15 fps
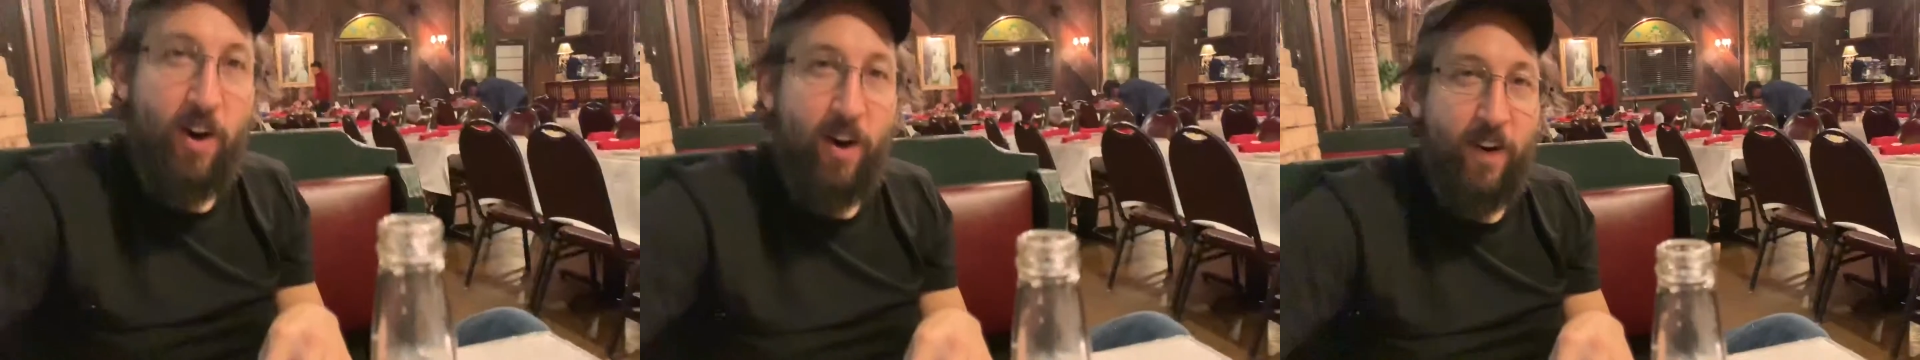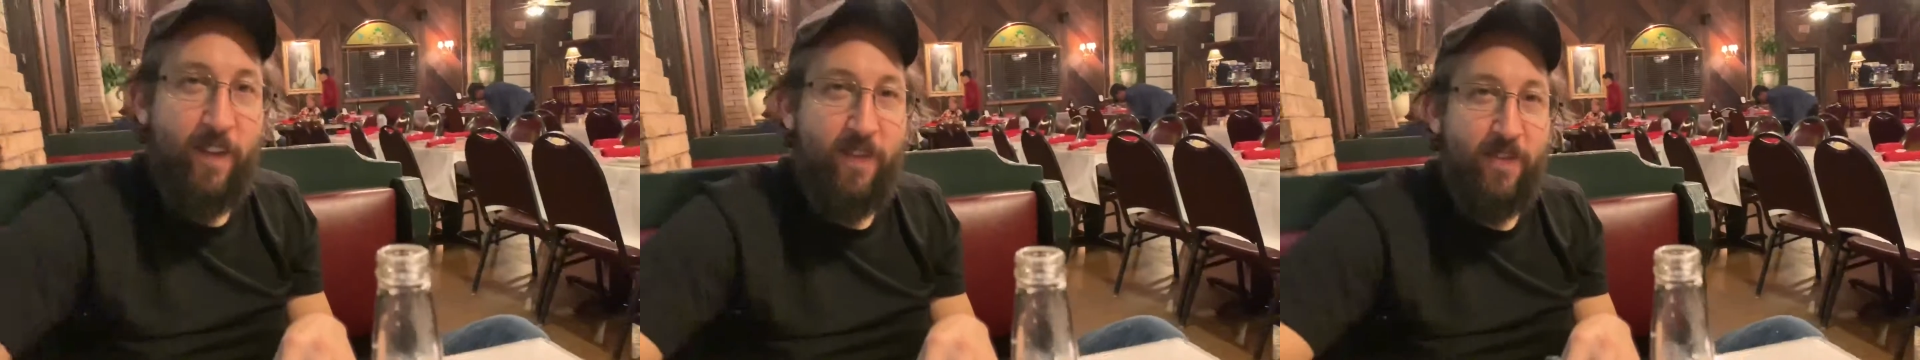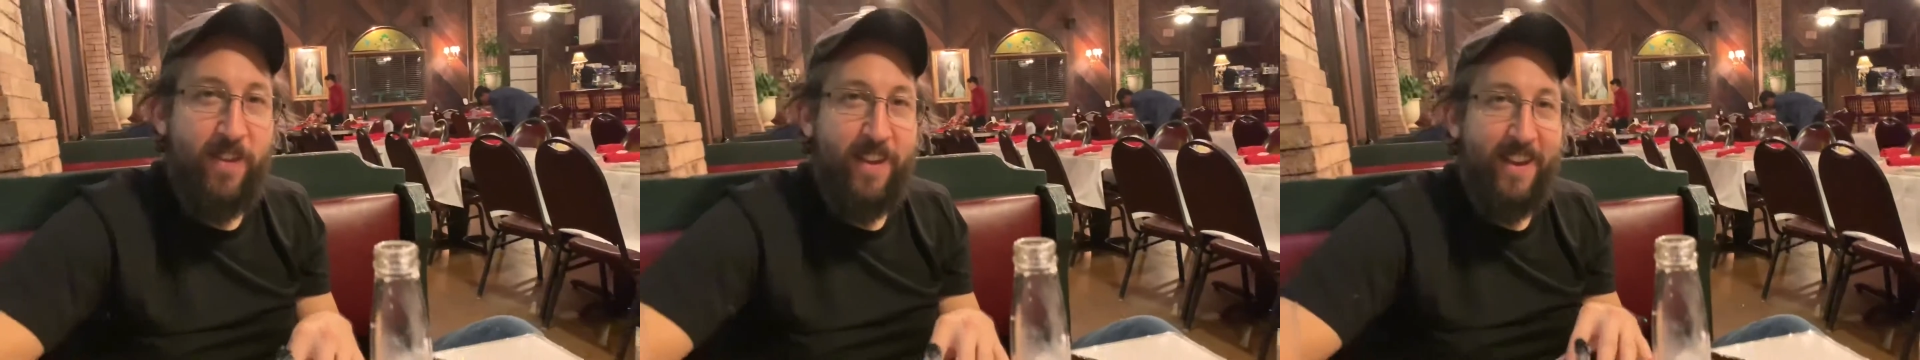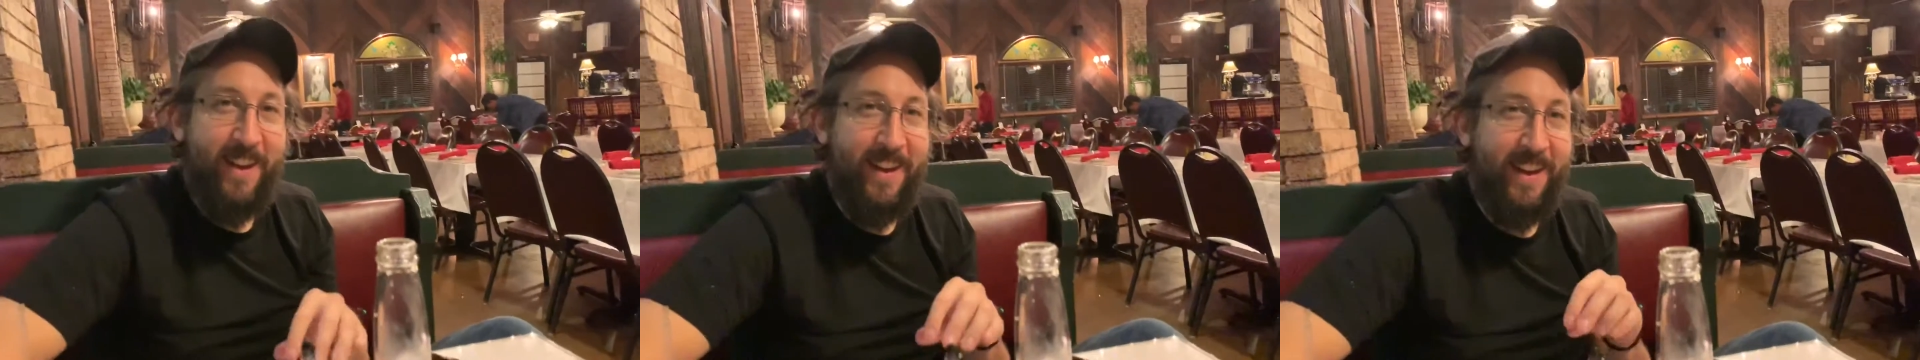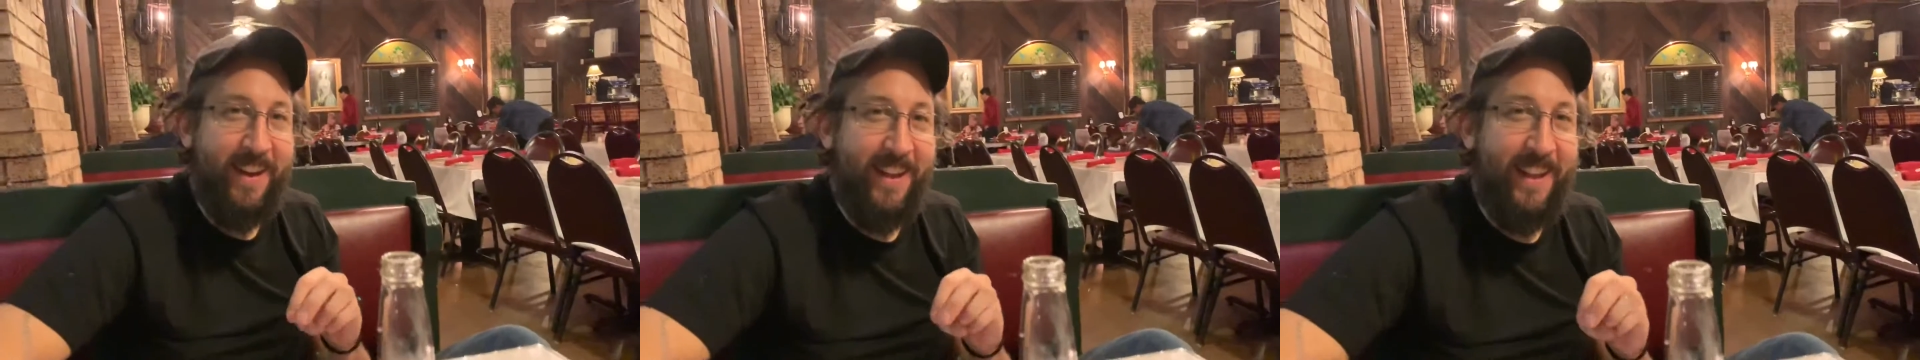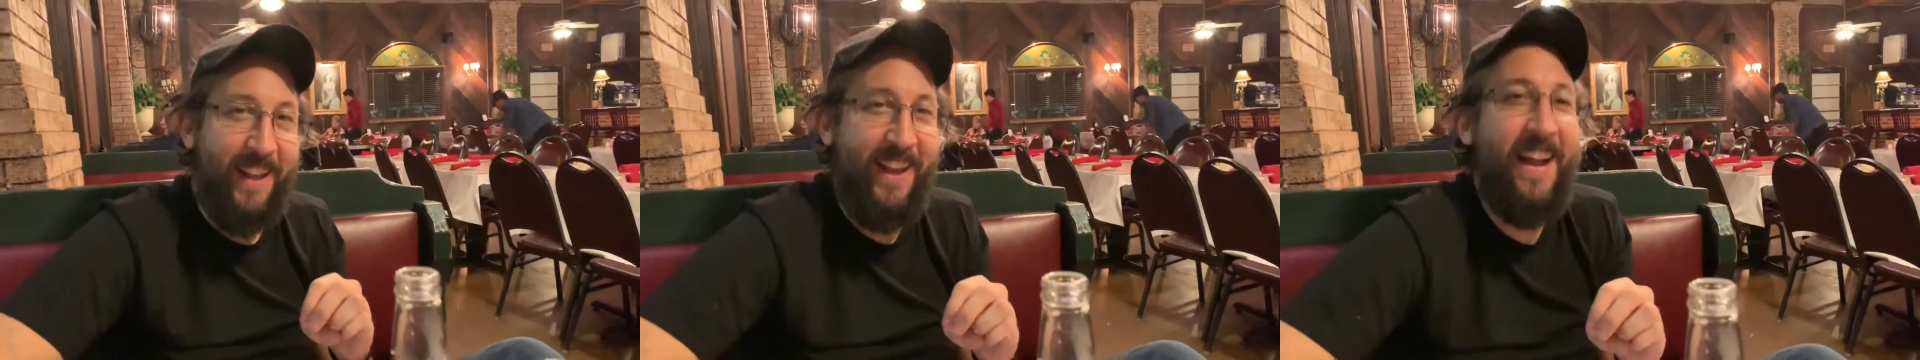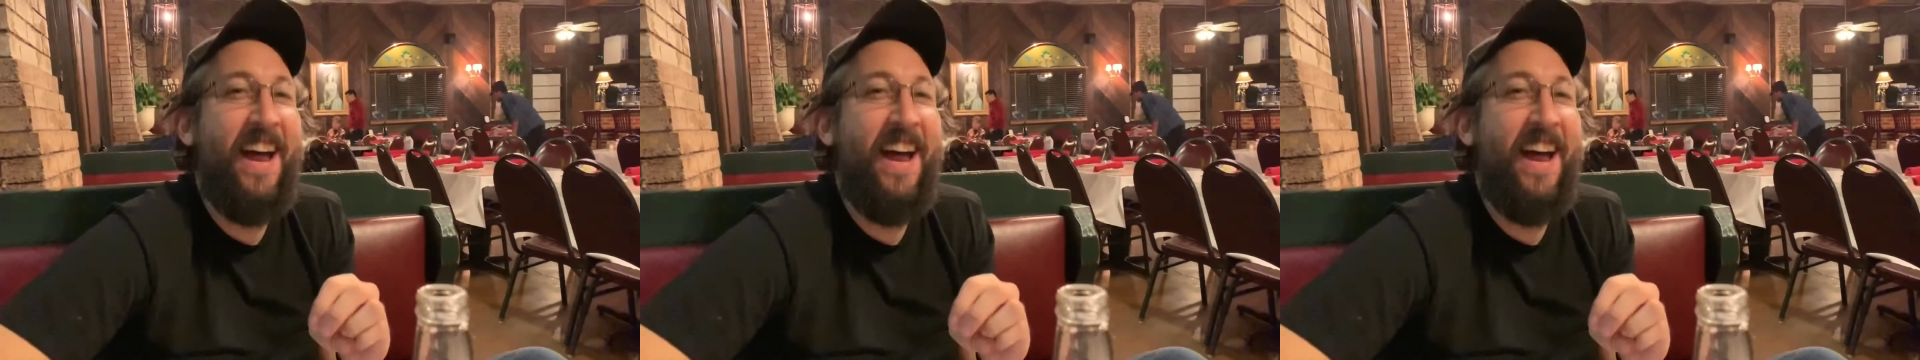My card got declined